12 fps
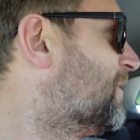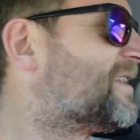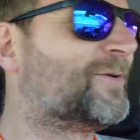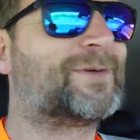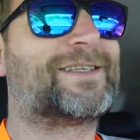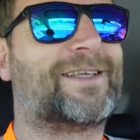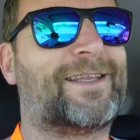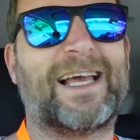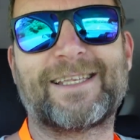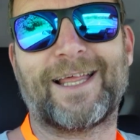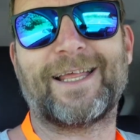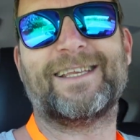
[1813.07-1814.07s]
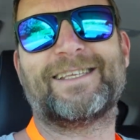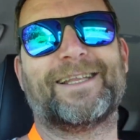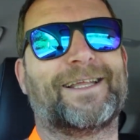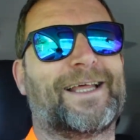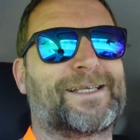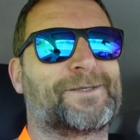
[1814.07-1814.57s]
There was a nice lady
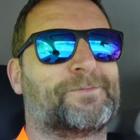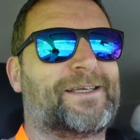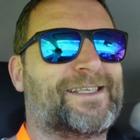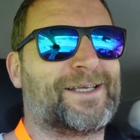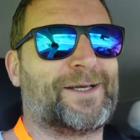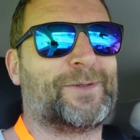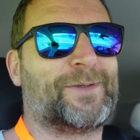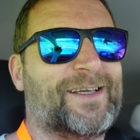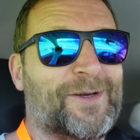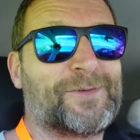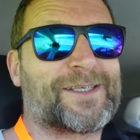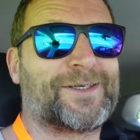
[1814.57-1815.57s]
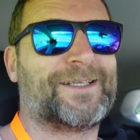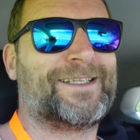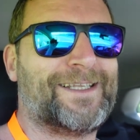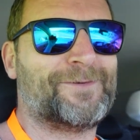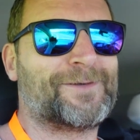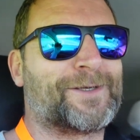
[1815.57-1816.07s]
sitting next to me, so it
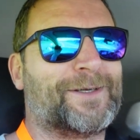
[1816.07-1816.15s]
was